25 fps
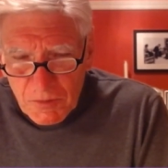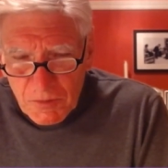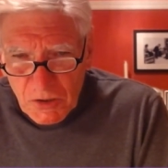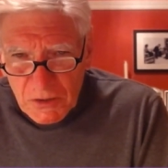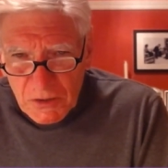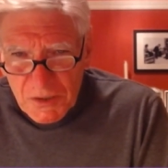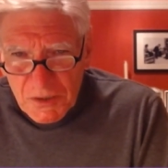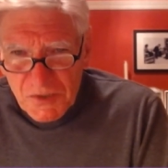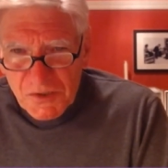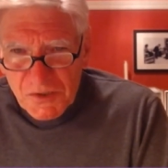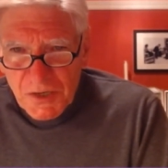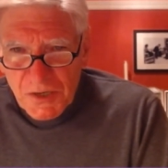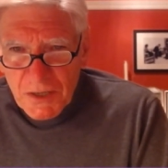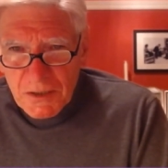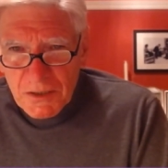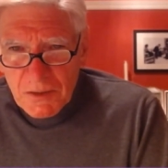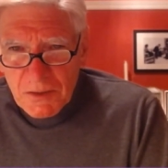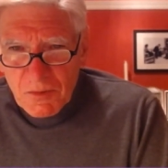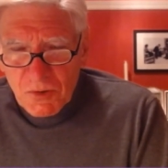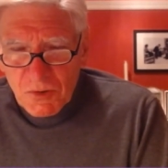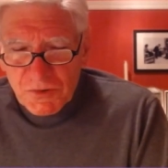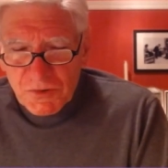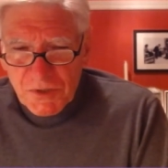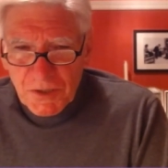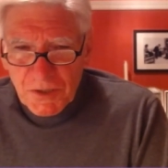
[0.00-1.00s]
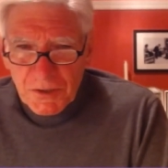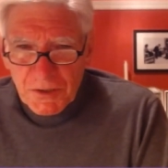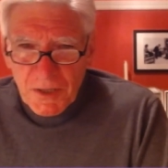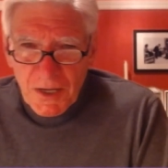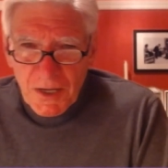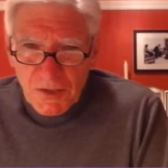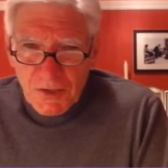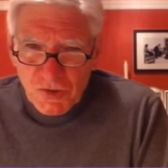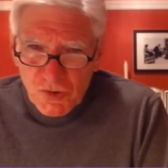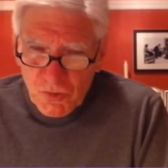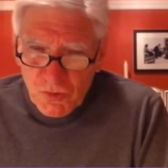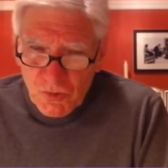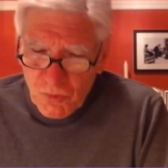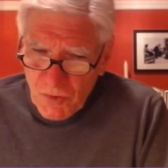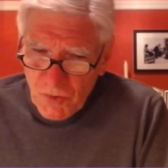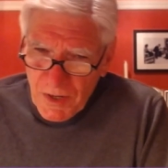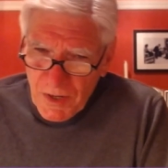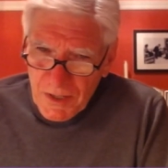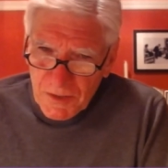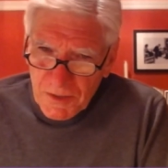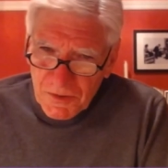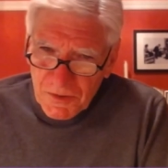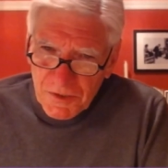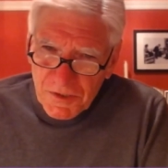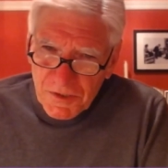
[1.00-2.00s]
les animaux
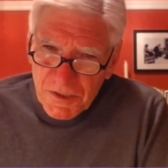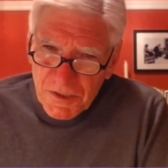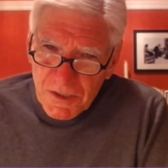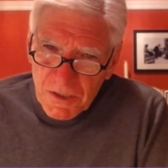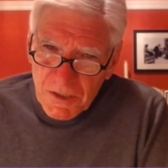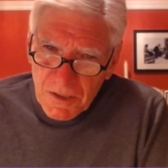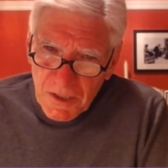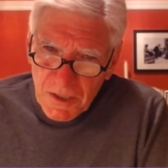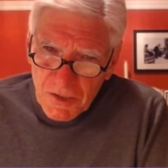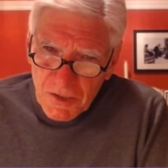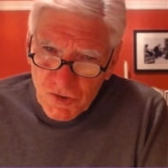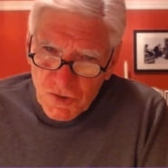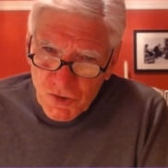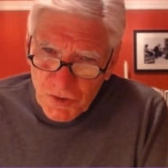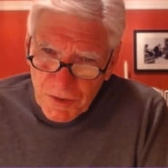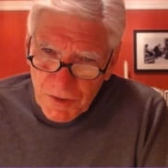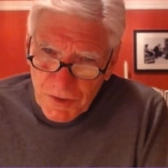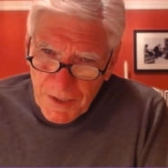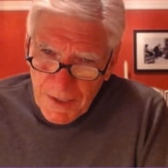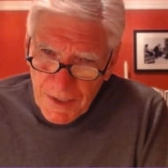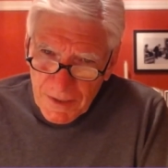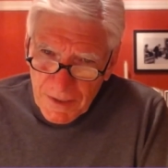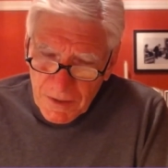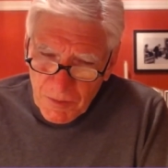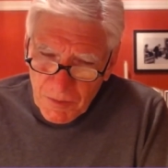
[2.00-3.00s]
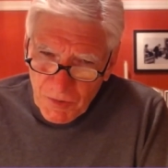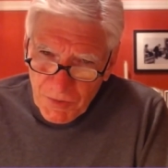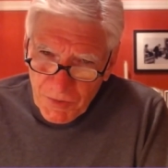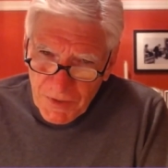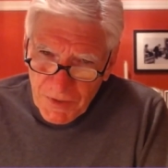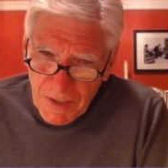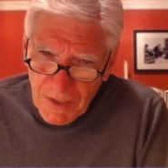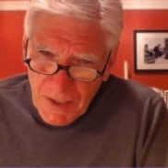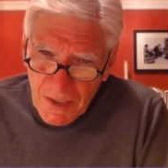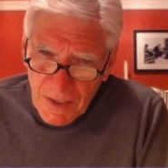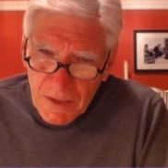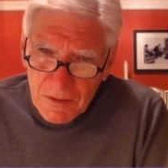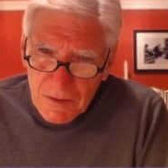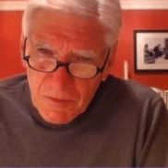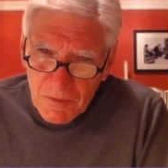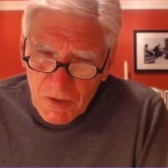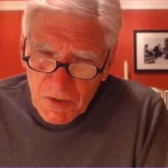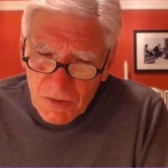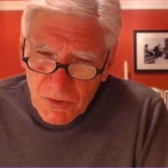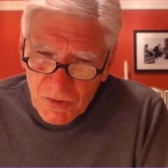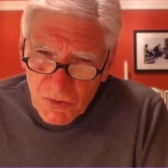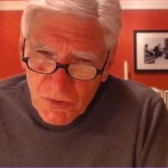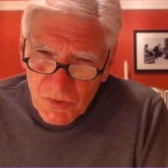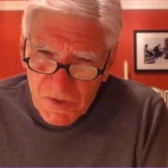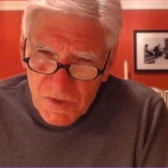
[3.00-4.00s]
dénaturés, the denatured animal, the animal
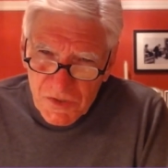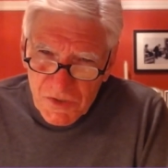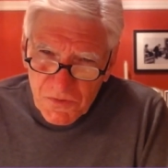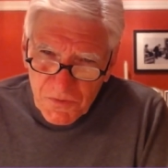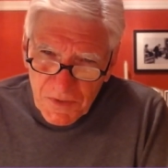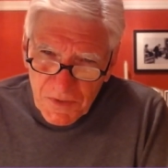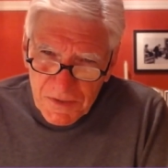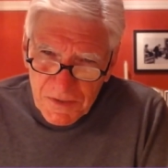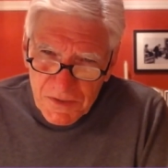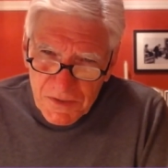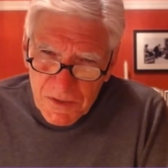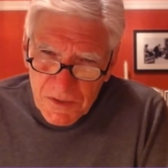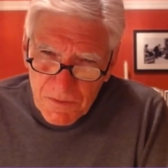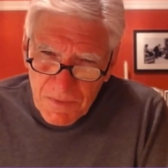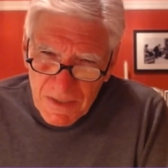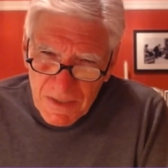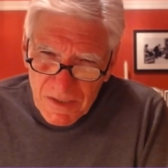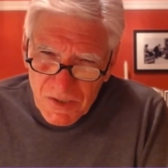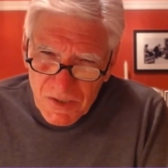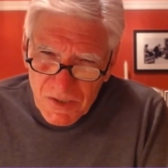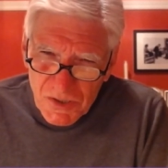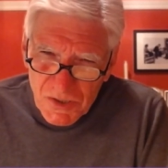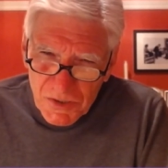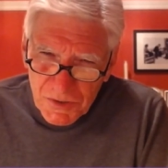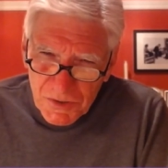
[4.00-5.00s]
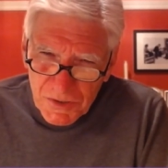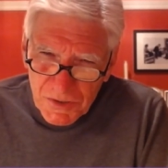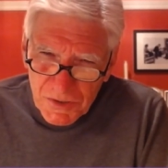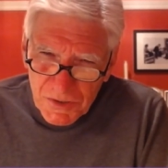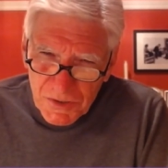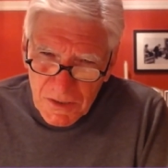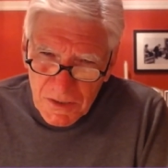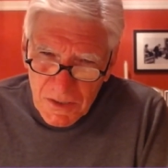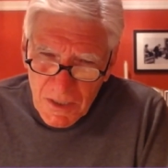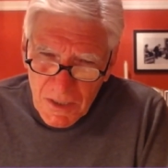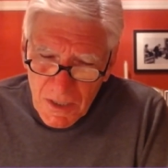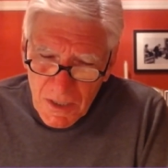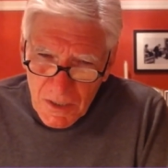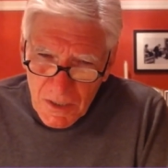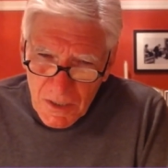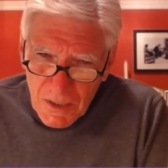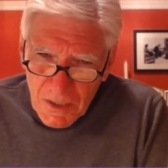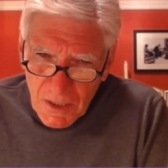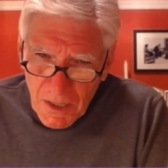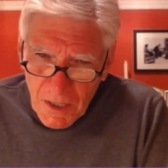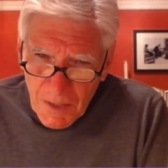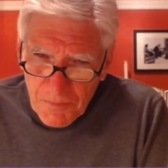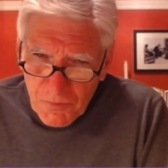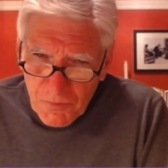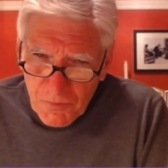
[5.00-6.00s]
who is fundamentally
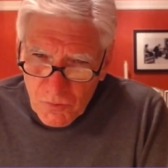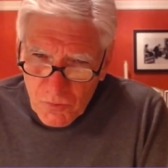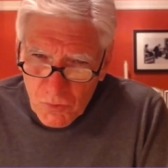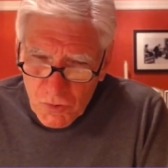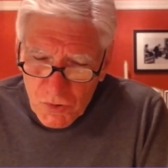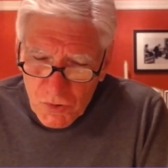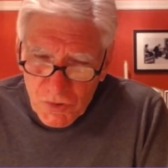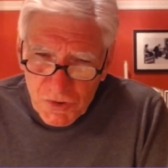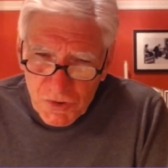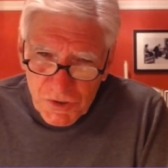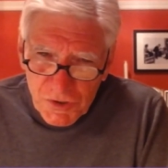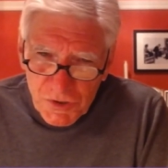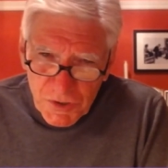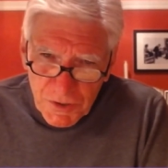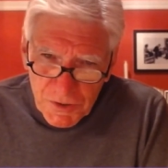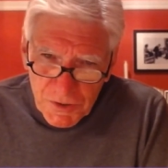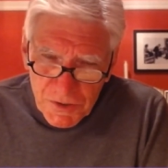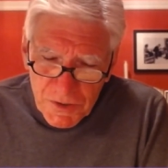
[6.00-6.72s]
uprooted,